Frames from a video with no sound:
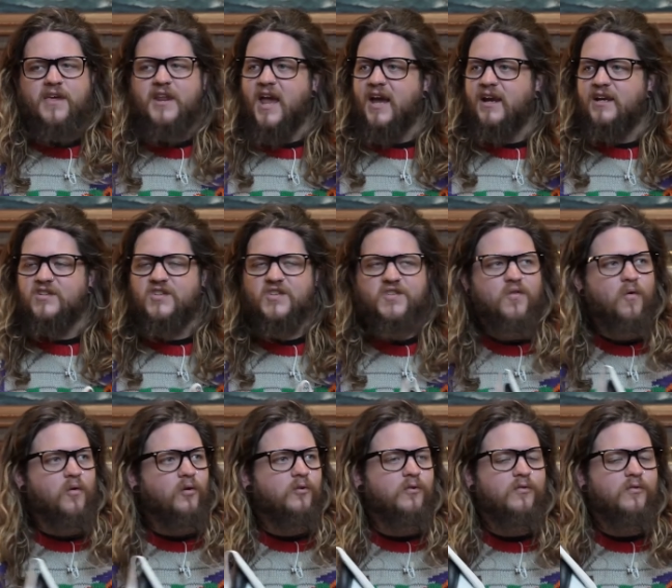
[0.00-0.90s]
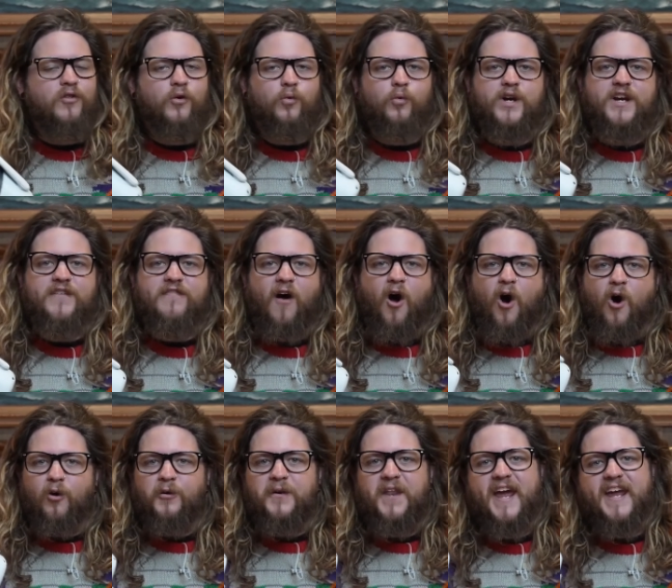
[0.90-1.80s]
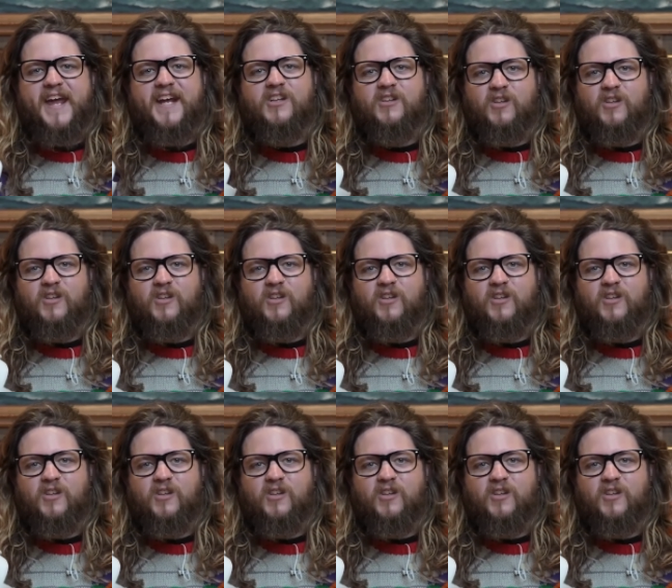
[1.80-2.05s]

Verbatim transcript: Then I could snorkel in the reef all day